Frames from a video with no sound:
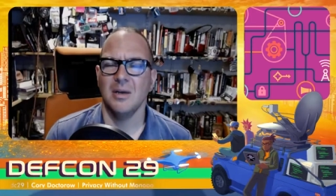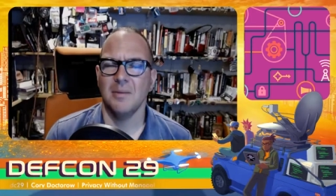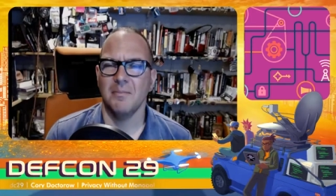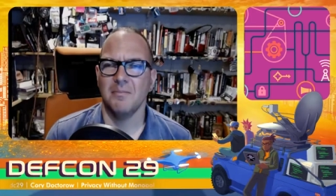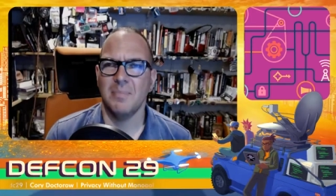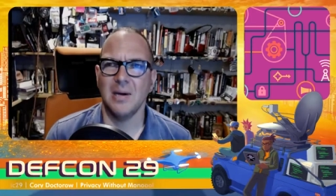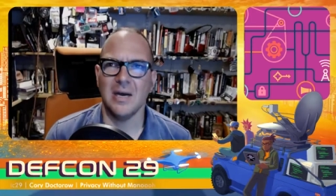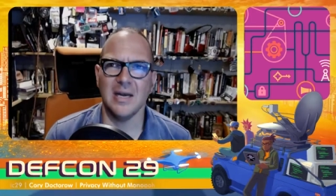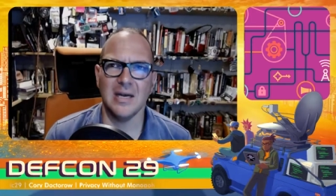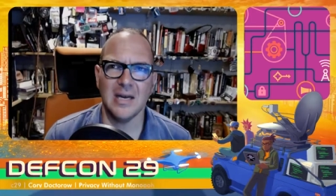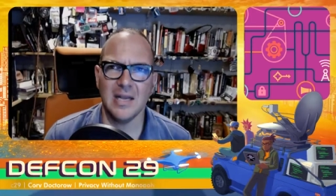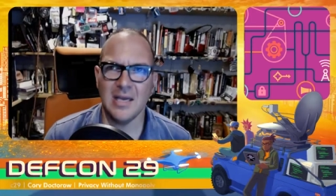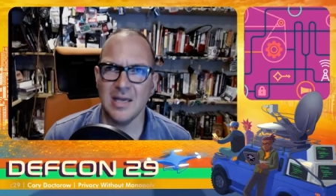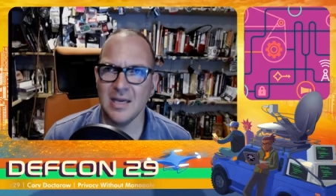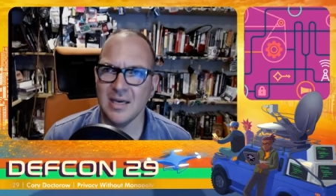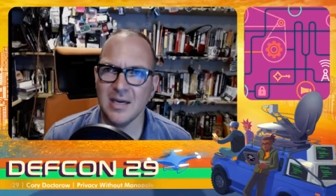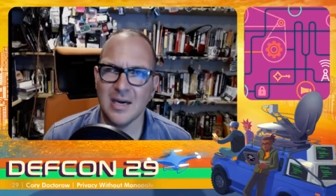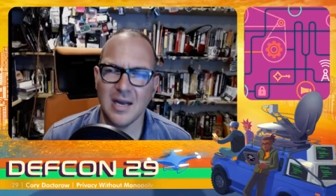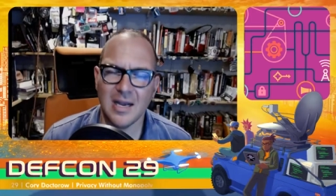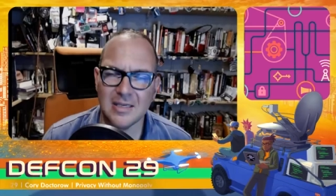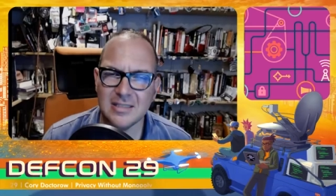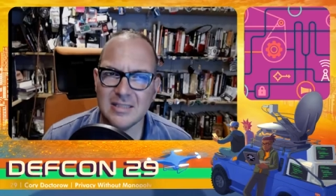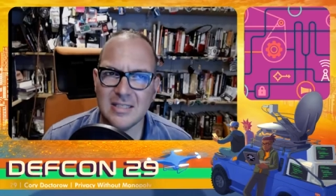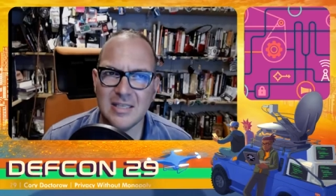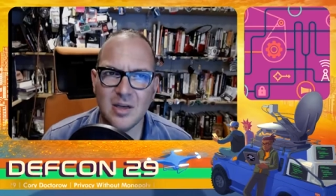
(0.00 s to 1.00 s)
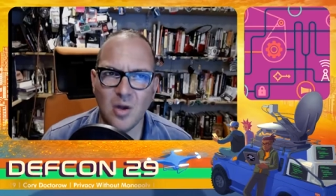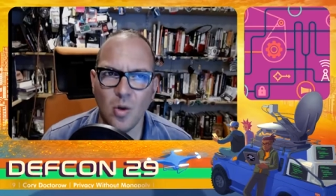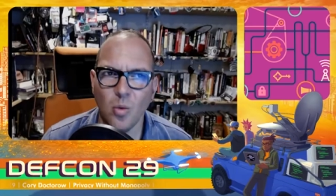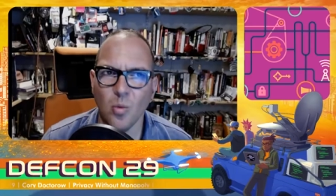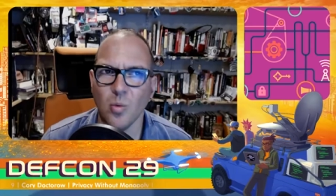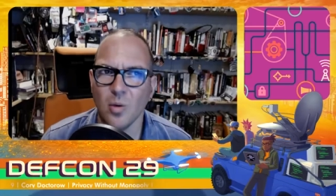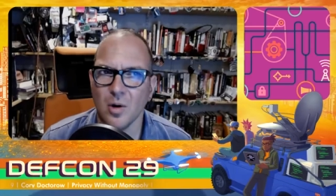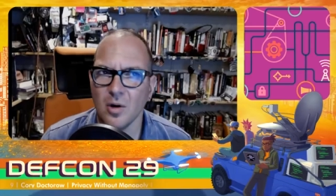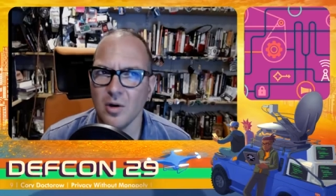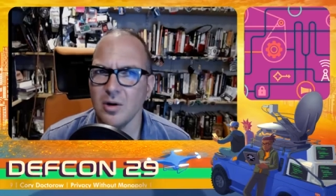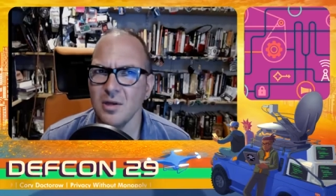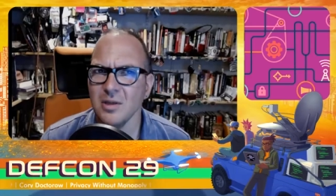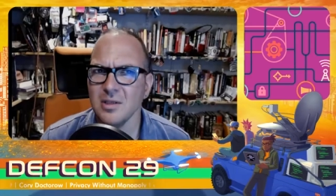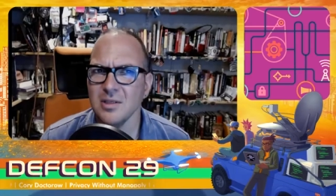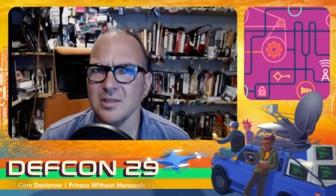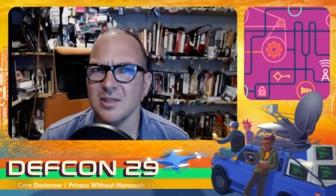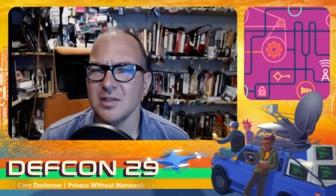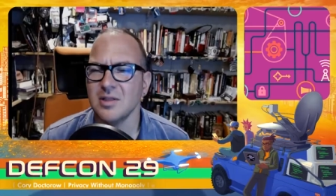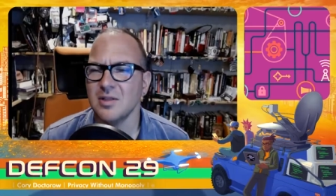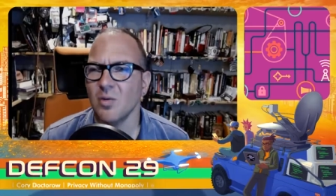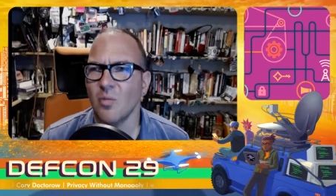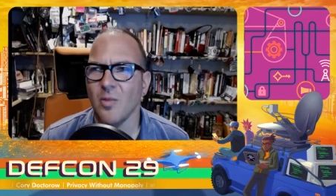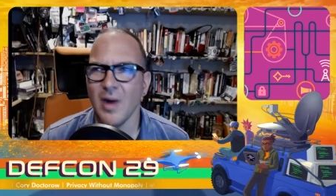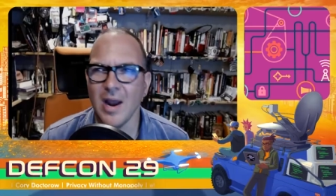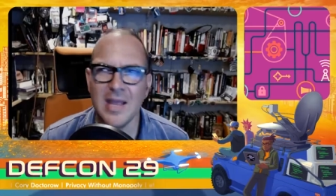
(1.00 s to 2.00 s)
But in an ideal world,
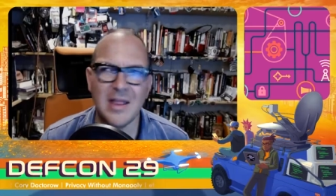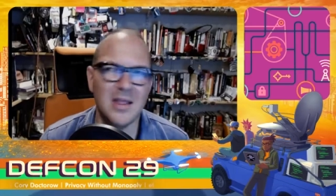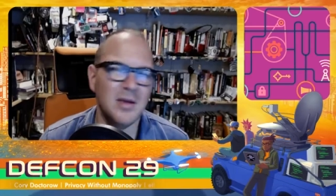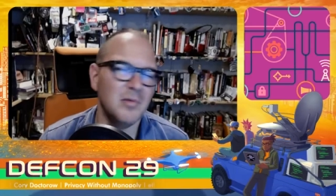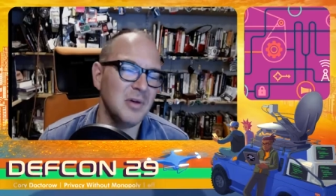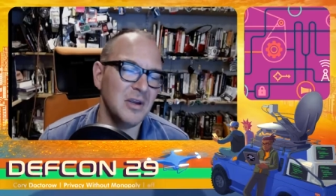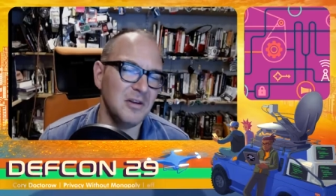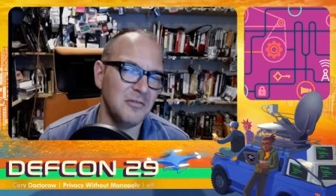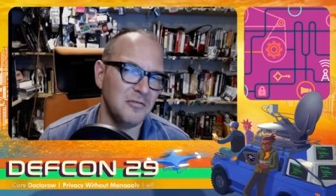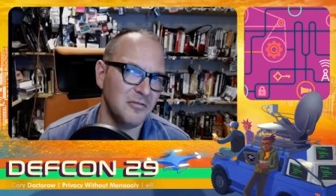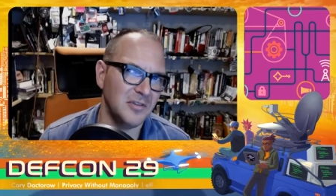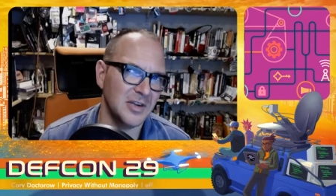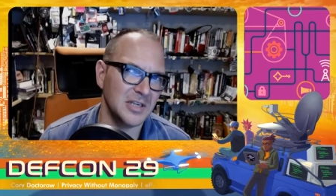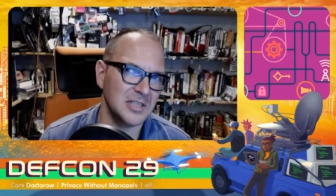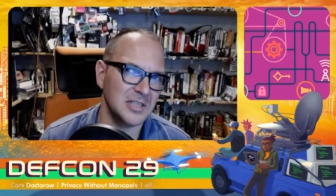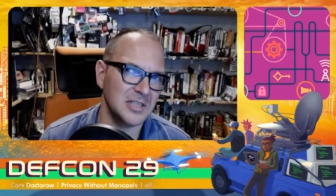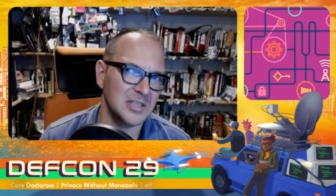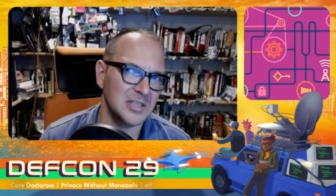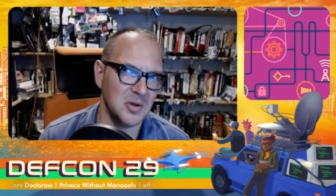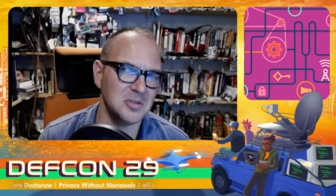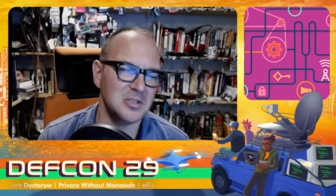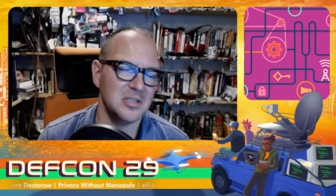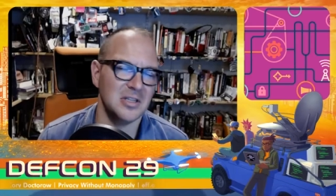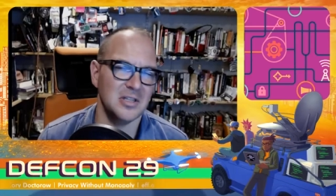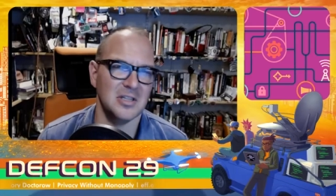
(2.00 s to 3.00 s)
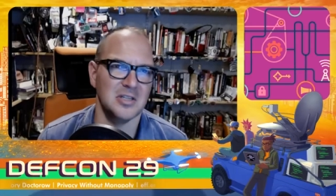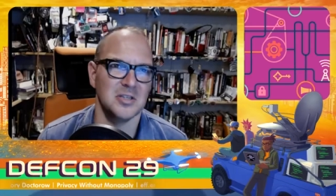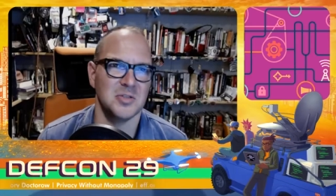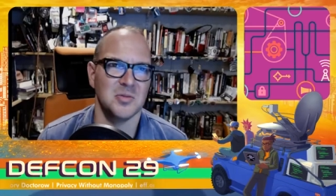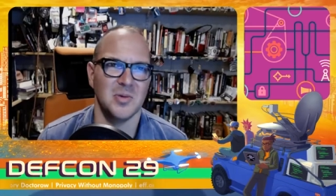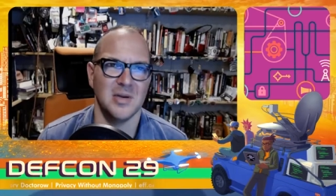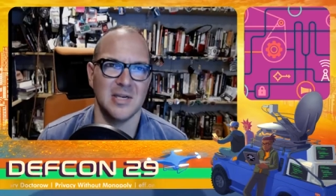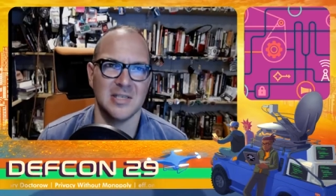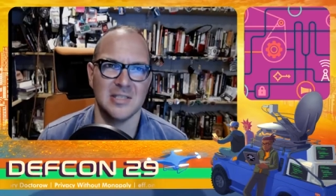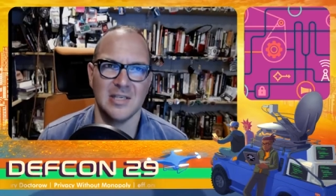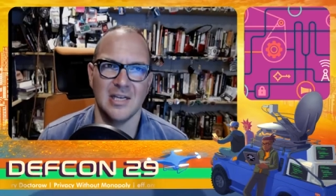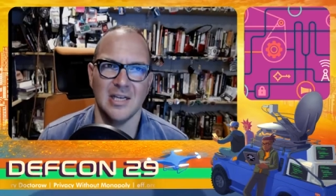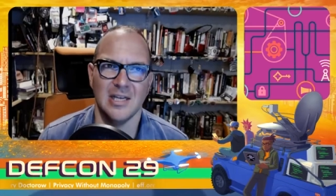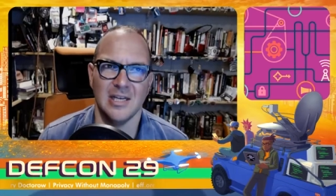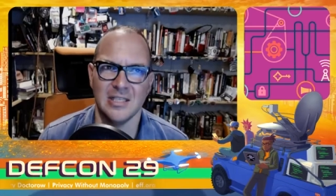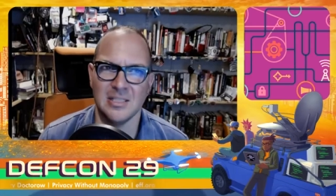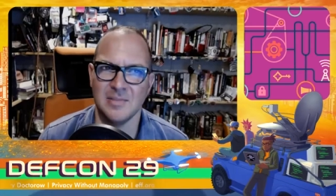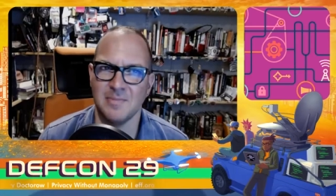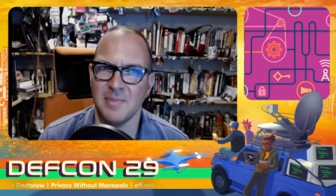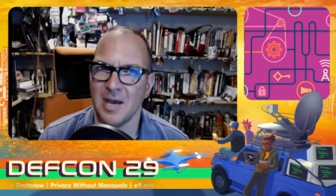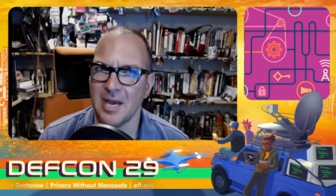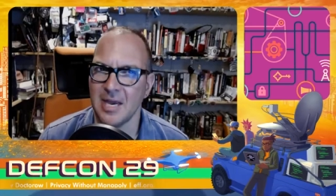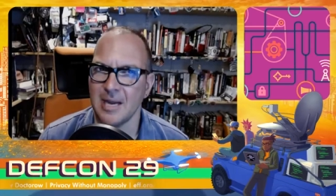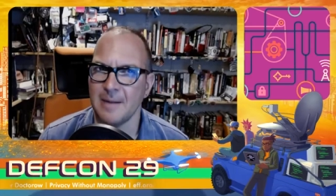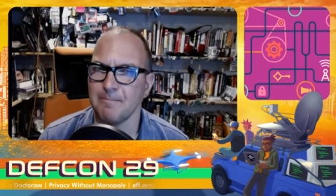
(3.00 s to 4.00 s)
the way that we'd fix most of this risk is
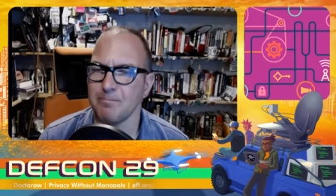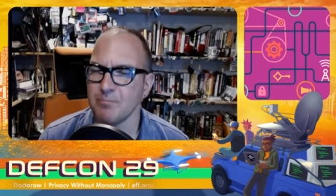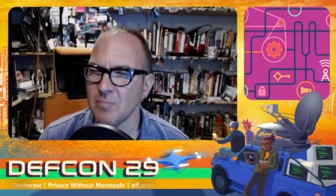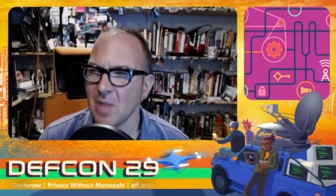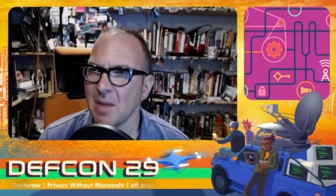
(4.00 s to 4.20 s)
by